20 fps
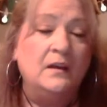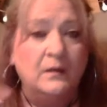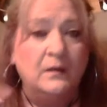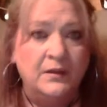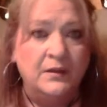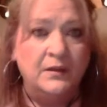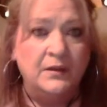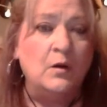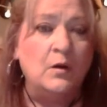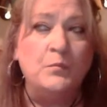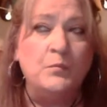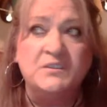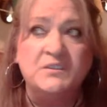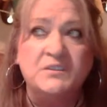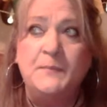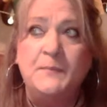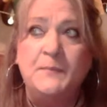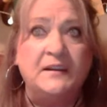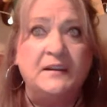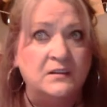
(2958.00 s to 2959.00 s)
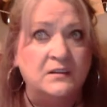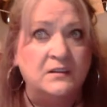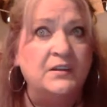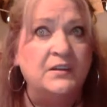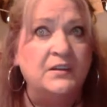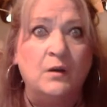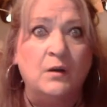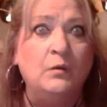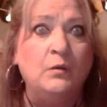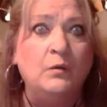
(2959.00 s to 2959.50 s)
their own perspective,
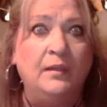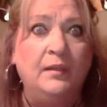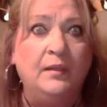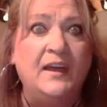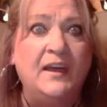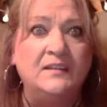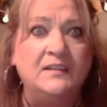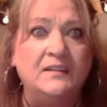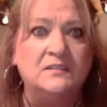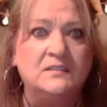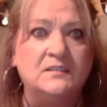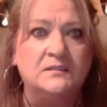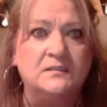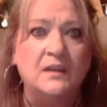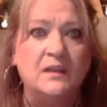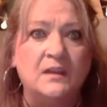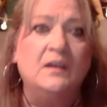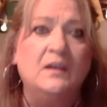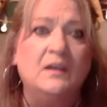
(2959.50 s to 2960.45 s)
their own lens,